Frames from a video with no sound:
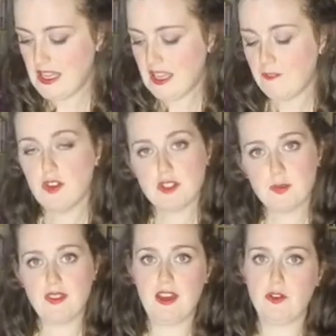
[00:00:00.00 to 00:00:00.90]
If you
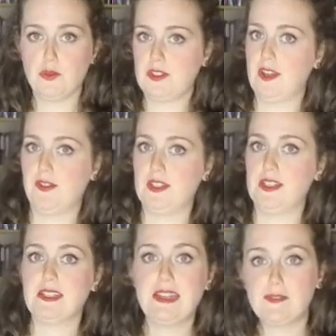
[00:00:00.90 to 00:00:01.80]
spray that on your
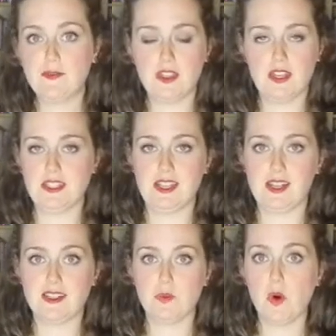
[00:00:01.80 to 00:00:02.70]
surfaces, leave them for 30
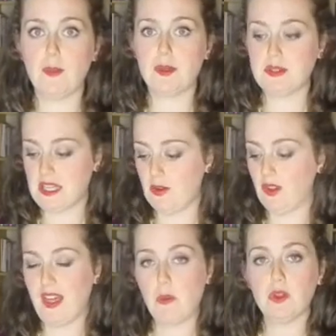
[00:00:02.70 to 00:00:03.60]
seconds and wipe them down,
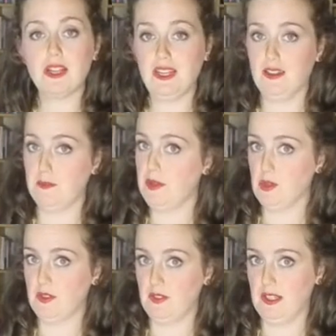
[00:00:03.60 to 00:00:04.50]
that will clean them
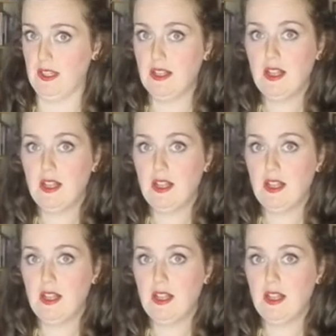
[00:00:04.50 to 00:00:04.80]
beautifully.